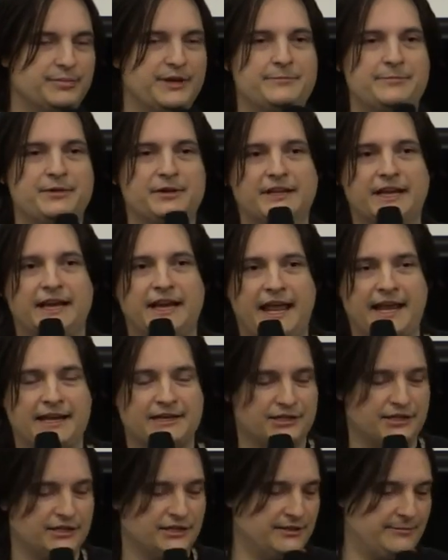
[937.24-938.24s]
people get
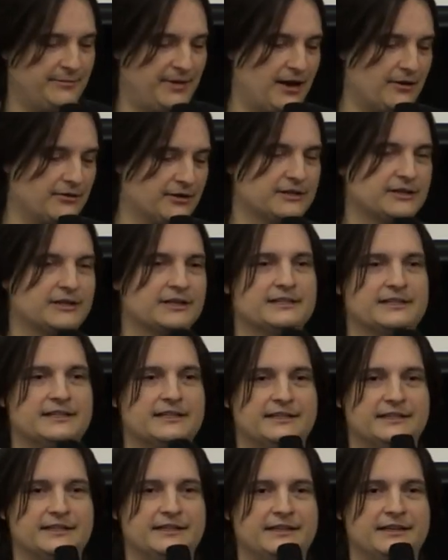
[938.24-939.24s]
anxious about it because
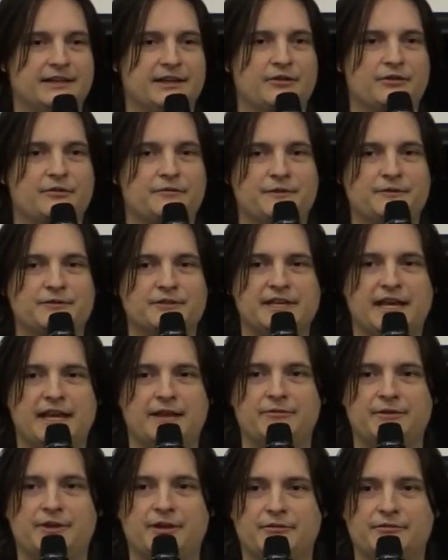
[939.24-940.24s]
you know if you
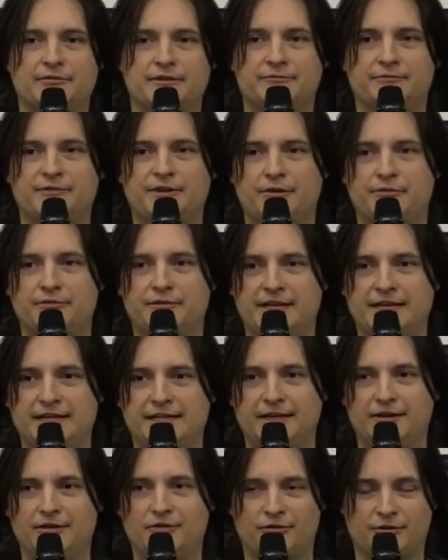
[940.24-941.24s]
say we don't we don't
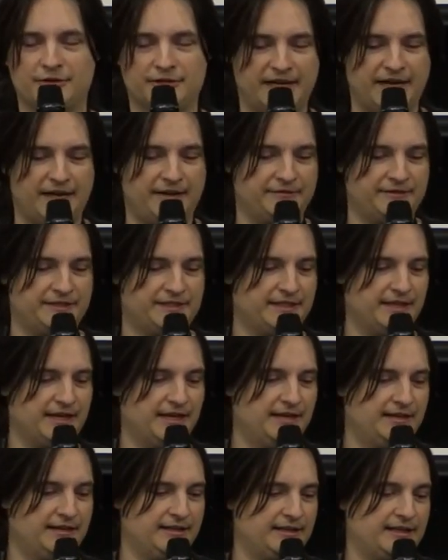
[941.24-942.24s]
need the core devs,
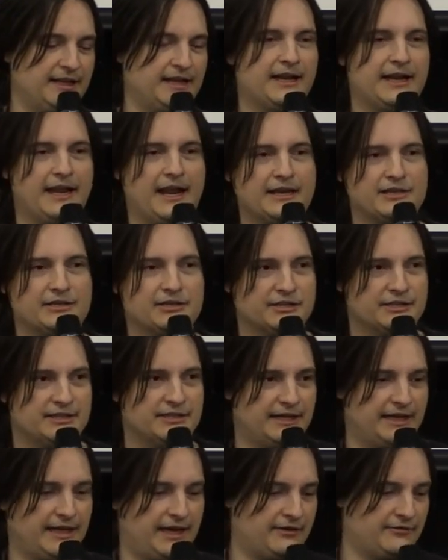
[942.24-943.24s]
then they get
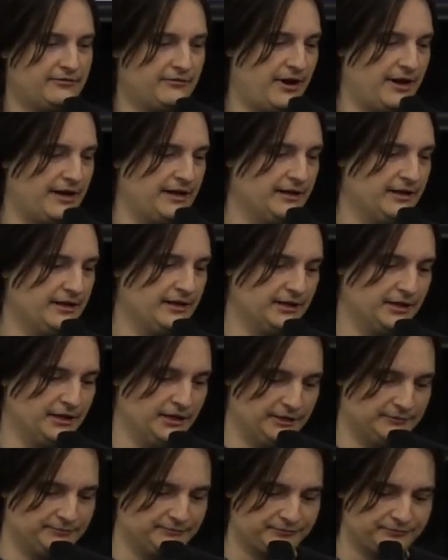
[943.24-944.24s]
anxious again, right?
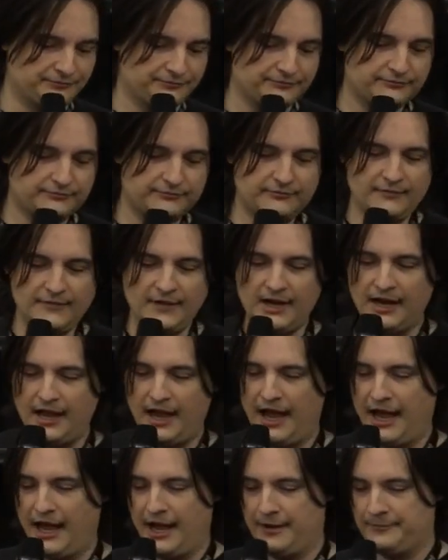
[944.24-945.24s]

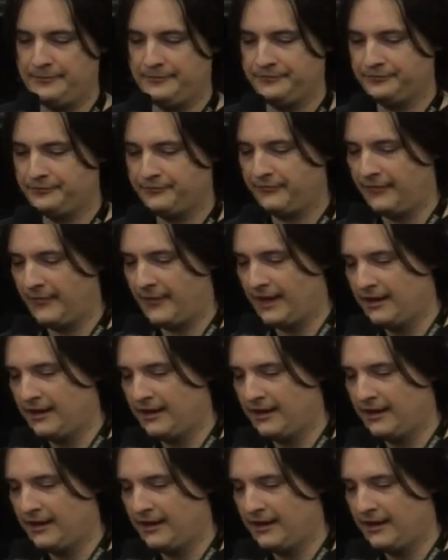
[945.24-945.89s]
Um,